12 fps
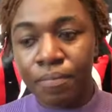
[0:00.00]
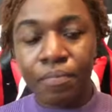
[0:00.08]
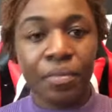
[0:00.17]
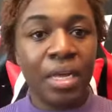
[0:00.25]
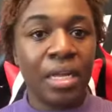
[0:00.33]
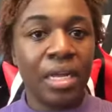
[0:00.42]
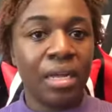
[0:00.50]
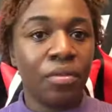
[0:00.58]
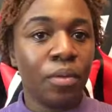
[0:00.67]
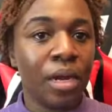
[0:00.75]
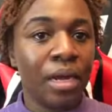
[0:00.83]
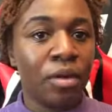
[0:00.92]
then that's
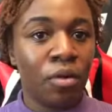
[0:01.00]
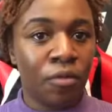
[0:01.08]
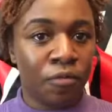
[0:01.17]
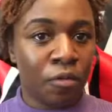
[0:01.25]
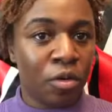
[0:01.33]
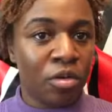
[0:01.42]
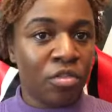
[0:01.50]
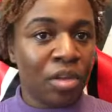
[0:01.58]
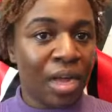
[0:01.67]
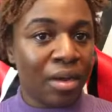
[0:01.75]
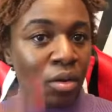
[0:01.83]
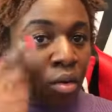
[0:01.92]
what I go for. So
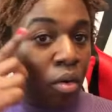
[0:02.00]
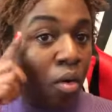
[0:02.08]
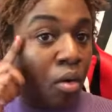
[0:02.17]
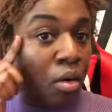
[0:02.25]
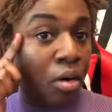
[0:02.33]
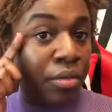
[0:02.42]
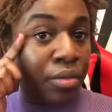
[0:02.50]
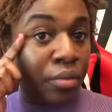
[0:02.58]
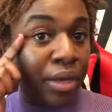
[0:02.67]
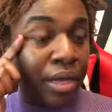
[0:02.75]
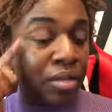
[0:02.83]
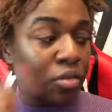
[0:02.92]
I go all the
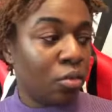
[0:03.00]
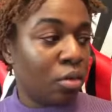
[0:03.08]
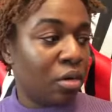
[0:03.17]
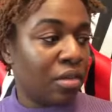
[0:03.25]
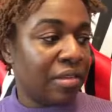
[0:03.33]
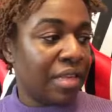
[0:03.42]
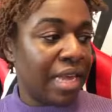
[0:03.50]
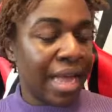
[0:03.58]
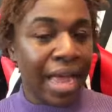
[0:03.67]
way towards the